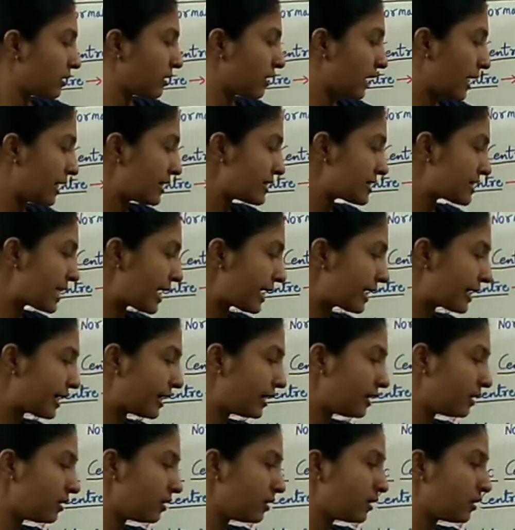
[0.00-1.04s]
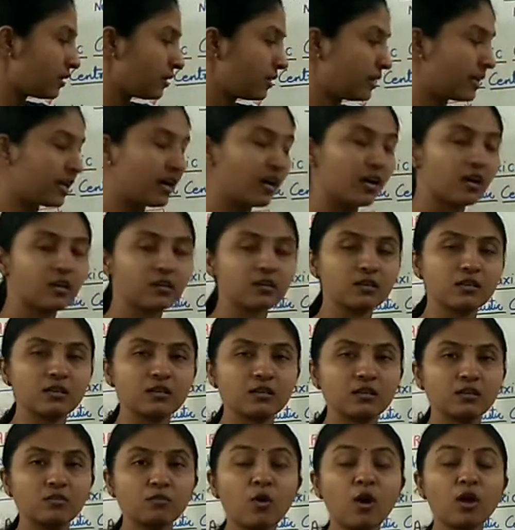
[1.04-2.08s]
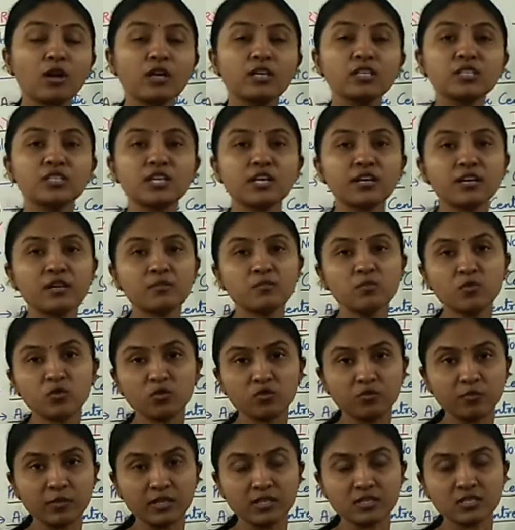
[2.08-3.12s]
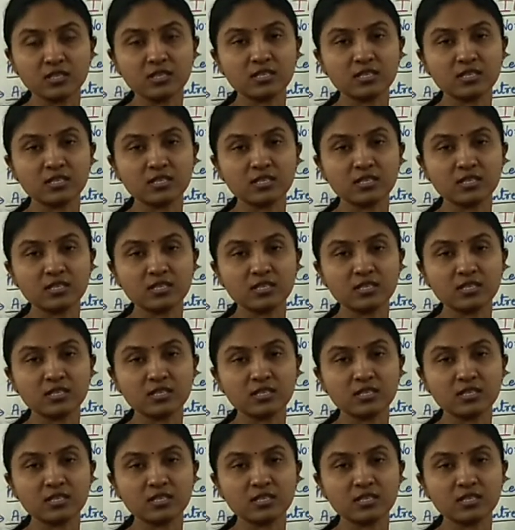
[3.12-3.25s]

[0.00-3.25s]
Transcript: And second, they are voluntary movements.